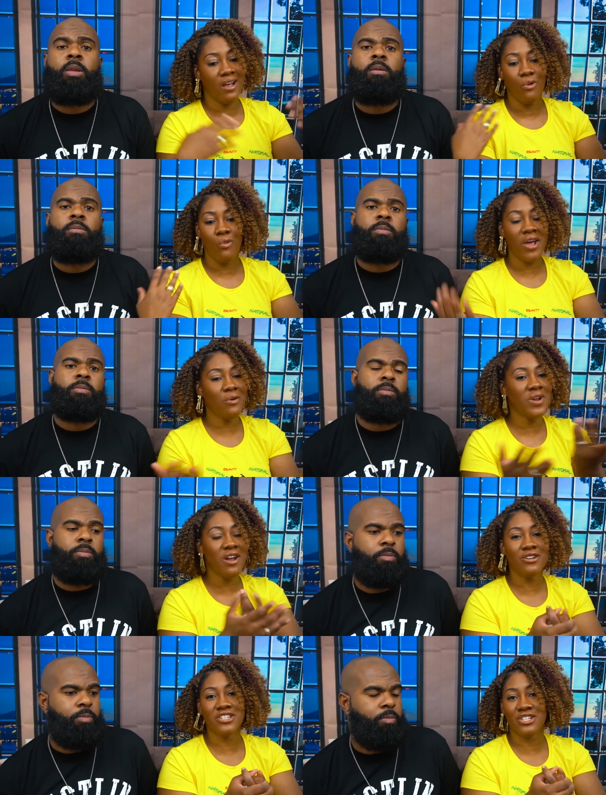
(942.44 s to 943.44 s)
Speaker 1: Why don't we
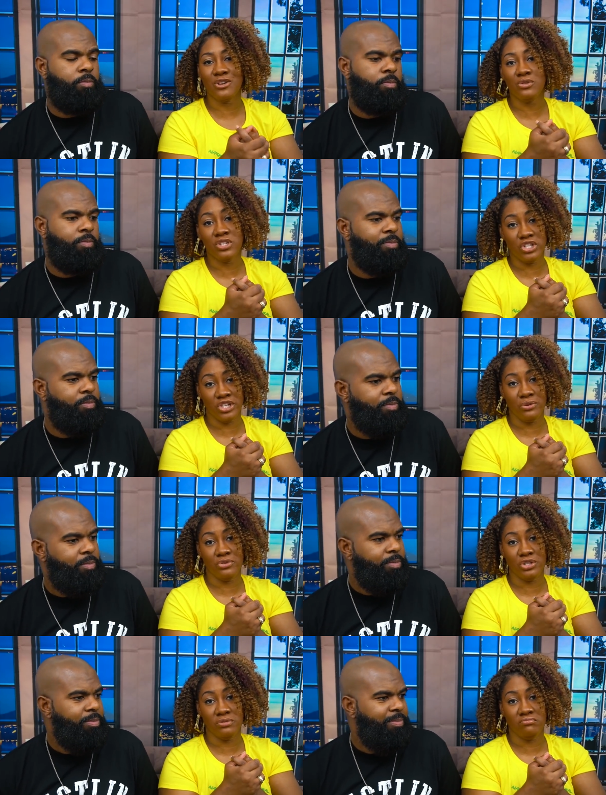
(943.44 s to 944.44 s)
all just go to the
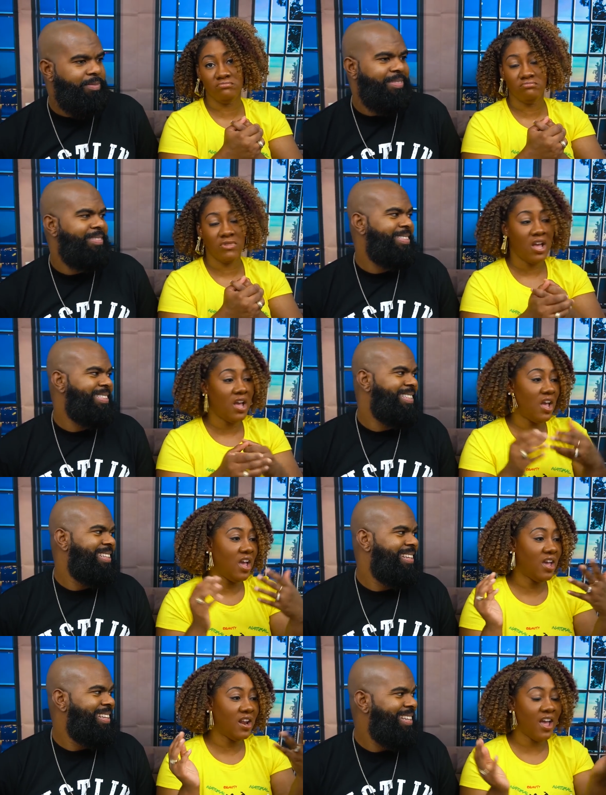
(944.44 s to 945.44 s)
church?
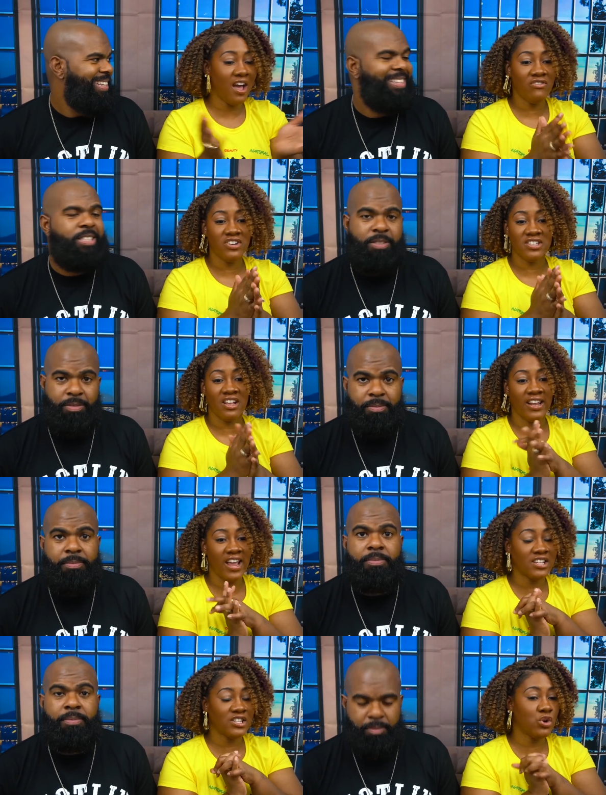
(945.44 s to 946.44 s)
and have us a
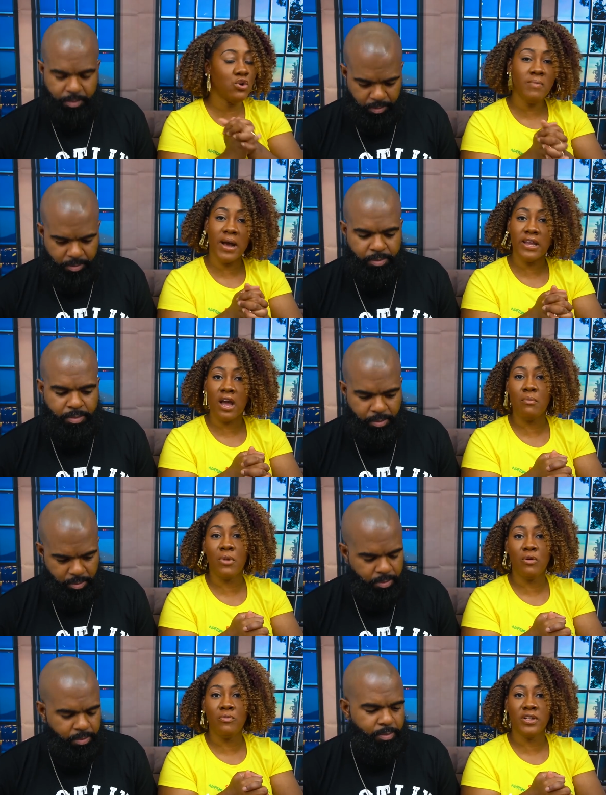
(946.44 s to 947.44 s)
last kumbaya
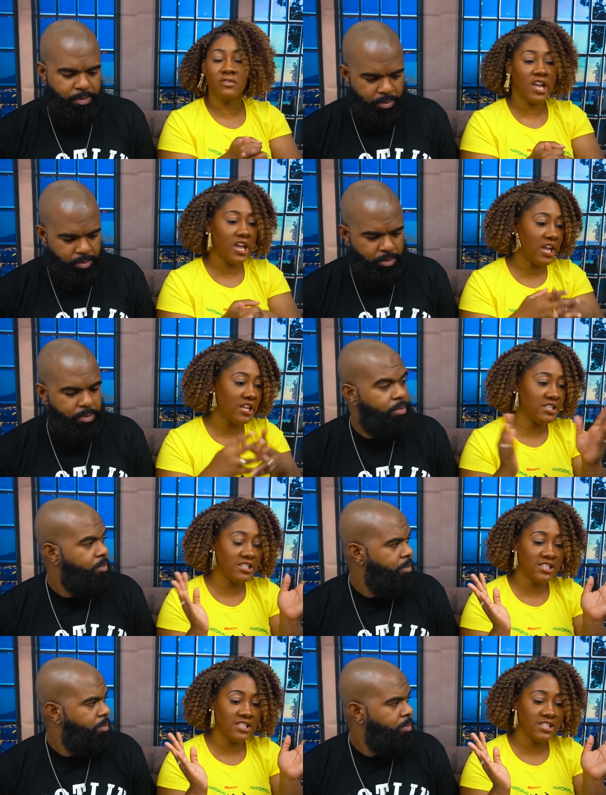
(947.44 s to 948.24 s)
moment and